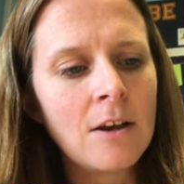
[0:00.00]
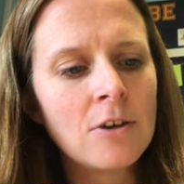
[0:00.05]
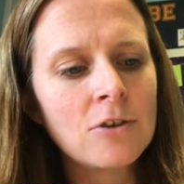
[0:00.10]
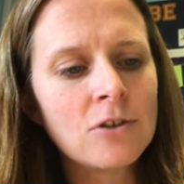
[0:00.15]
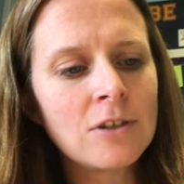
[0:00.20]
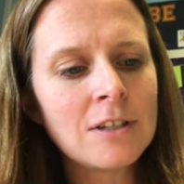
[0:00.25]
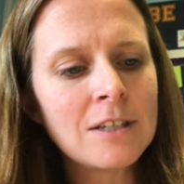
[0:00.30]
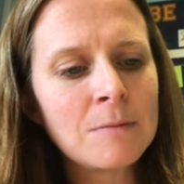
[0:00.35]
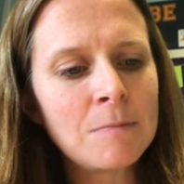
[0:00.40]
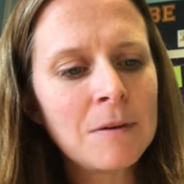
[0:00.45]

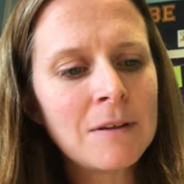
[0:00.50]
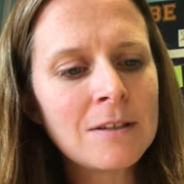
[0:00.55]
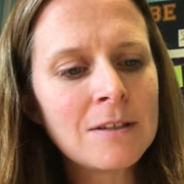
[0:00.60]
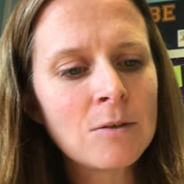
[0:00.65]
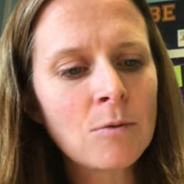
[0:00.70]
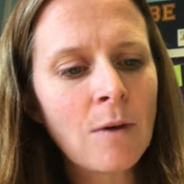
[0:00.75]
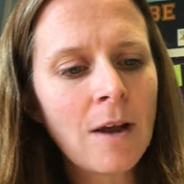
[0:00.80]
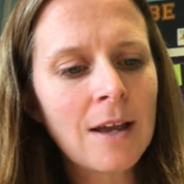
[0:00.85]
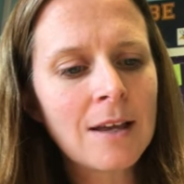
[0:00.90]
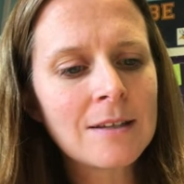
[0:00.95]
She spins
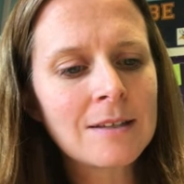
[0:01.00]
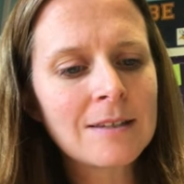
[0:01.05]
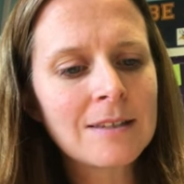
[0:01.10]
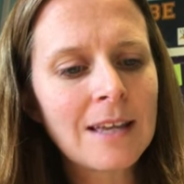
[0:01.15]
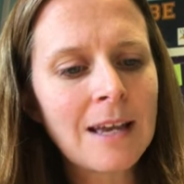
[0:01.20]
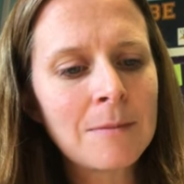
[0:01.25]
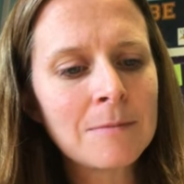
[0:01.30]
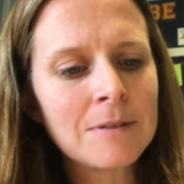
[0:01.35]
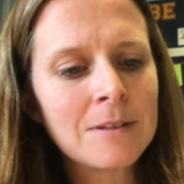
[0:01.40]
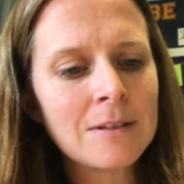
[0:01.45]
away and
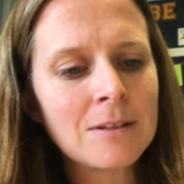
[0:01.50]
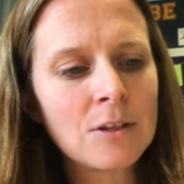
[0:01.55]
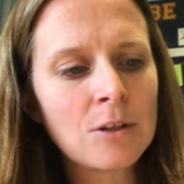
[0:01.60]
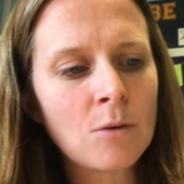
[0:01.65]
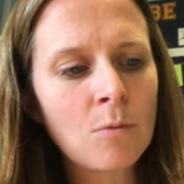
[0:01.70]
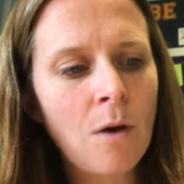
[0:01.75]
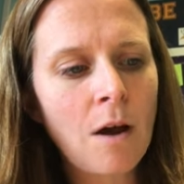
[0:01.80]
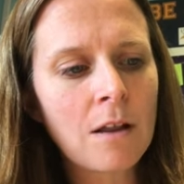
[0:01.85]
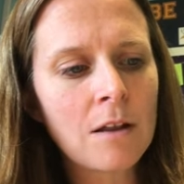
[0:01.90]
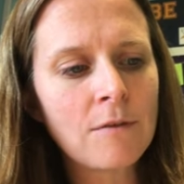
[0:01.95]
slams into
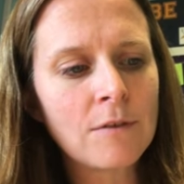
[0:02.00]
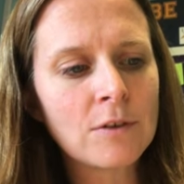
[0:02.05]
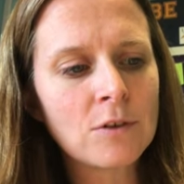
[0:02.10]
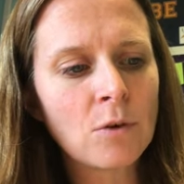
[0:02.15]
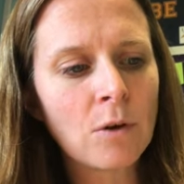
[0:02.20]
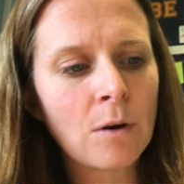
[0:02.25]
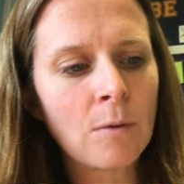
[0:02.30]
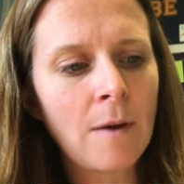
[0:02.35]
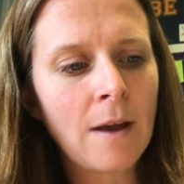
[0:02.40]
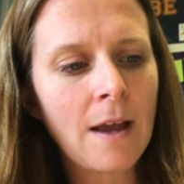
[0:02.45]
the wall of a
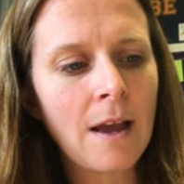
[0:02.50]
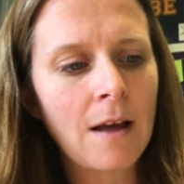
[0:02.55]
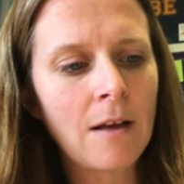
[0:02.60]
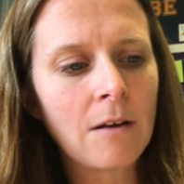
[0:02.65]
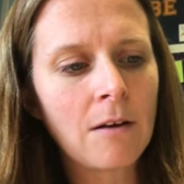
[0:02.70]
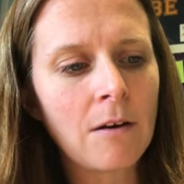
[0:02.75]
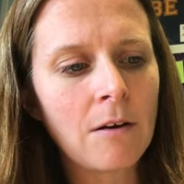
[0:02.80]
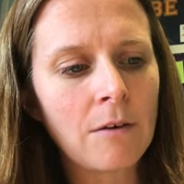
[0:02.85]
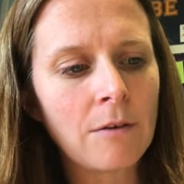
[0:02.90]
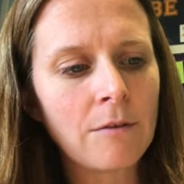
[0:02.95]
doorway
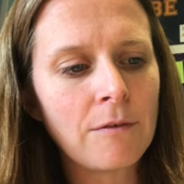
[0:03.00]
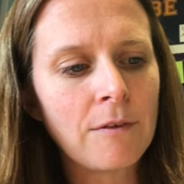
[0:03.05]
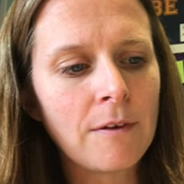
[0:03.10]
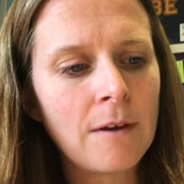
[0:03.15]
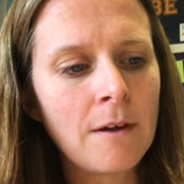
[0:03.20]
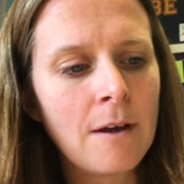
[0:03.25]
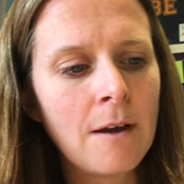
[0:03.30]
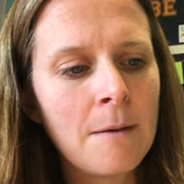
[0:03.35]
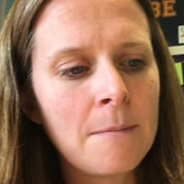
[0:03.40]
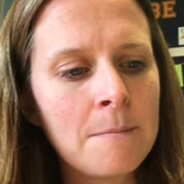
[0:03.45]
alcove.
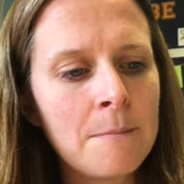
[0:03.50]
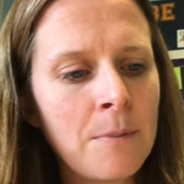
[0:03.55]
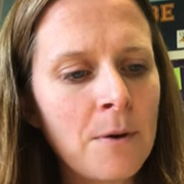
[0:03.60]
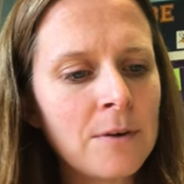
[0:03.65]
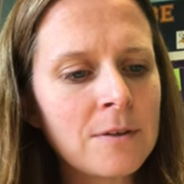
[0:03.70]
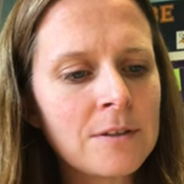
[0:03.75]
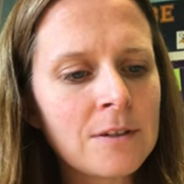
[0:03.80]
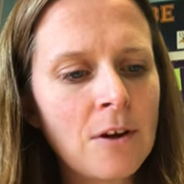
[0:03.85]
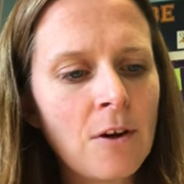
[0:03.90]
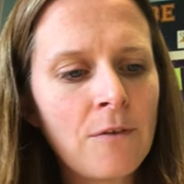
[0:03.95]

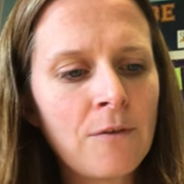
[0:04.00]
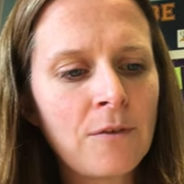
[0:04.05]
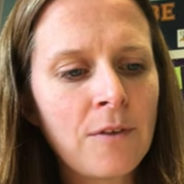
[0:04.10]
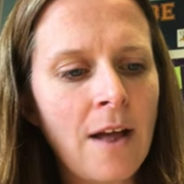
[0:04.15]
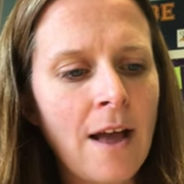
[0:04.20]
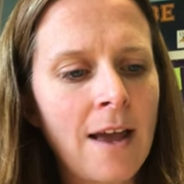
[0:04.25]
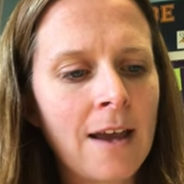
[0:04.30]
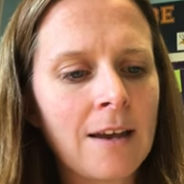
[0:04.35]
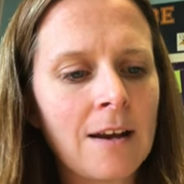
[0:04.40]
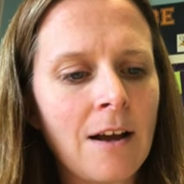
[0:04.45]
Books go
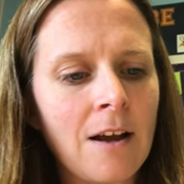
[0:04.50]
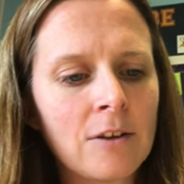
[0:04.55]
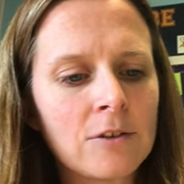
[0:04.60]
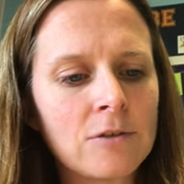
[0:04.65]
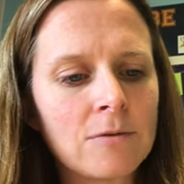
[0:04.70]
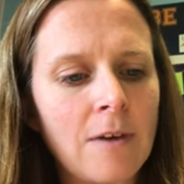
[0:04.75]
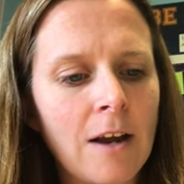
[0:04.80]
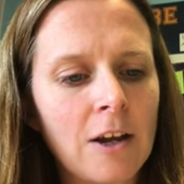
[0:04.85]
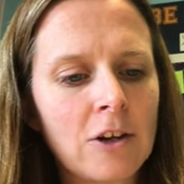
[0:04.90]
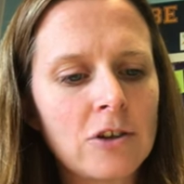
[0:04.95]
flying in all
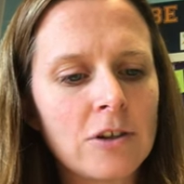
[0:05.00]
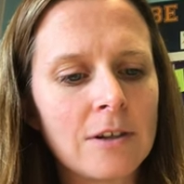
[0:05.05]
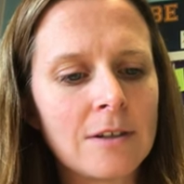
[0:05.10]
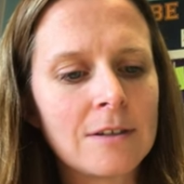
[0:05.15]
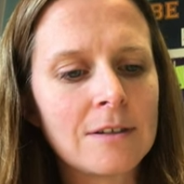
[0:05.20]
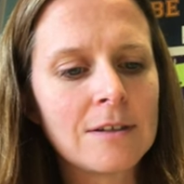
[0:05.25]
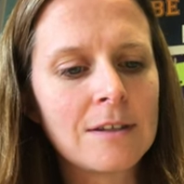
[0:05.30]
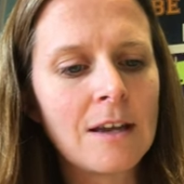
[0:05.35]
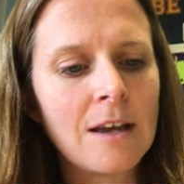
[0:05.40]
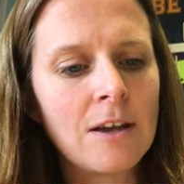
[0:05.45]

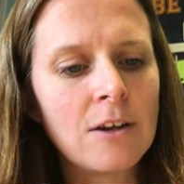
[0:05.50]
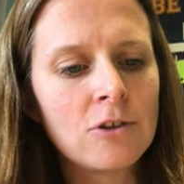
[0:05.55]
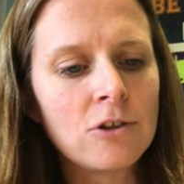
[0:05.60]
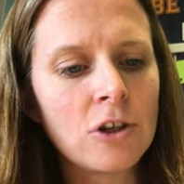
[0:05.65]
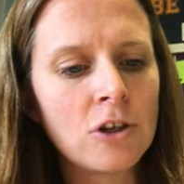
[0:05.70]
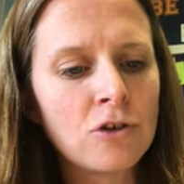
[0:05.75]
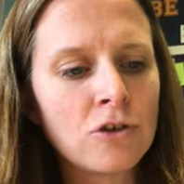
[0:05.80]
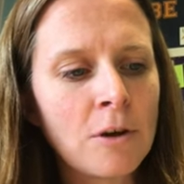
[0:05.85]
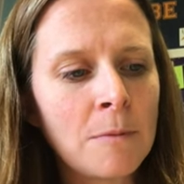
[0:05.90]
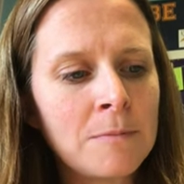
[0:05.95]
directions.
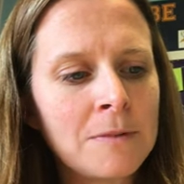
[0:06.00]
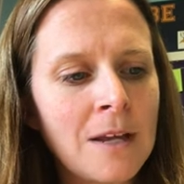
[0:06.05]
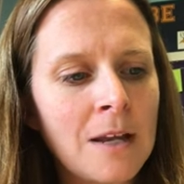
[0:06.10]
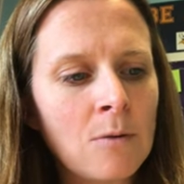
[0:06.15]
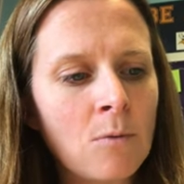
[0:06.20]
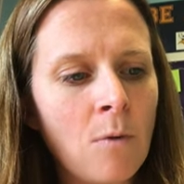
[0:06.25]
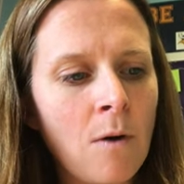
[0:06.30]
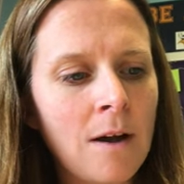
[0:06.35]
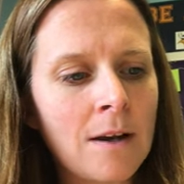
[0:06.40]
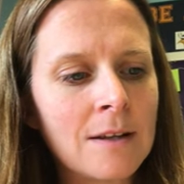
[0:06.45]
She trips
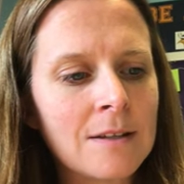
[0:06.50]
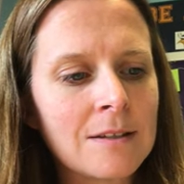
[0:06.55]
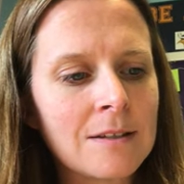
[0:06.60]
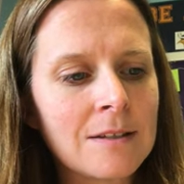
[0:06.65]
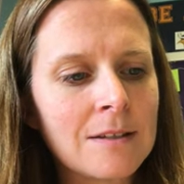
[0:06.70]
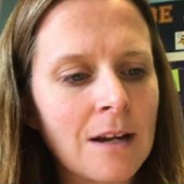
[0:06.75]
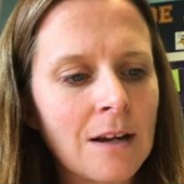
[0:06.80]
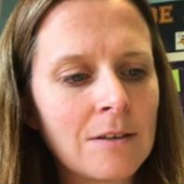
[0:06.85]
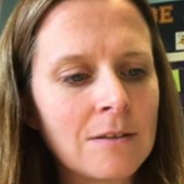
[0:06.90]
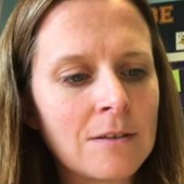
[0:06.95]
on one and
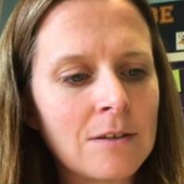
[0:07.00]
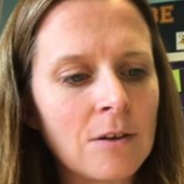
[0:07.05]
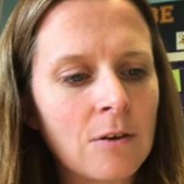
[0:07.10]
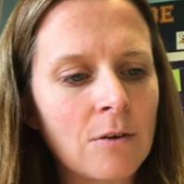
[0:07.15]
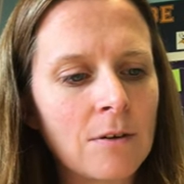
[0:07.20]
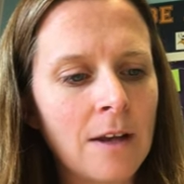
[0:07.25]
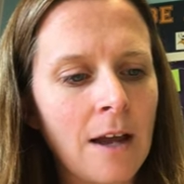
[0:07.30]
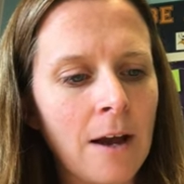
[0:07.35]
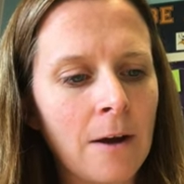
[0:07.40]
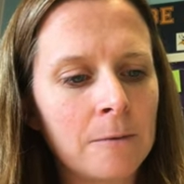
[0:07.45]
starts to
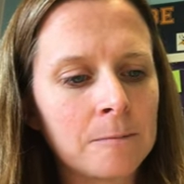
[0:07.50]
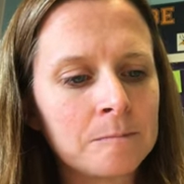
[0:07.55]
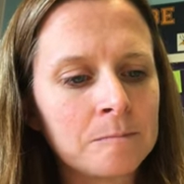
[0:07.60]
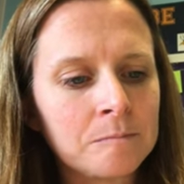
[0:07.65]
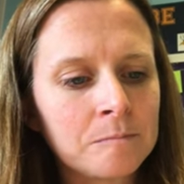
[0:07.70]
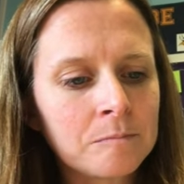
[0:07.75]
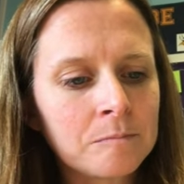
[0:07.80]
go down.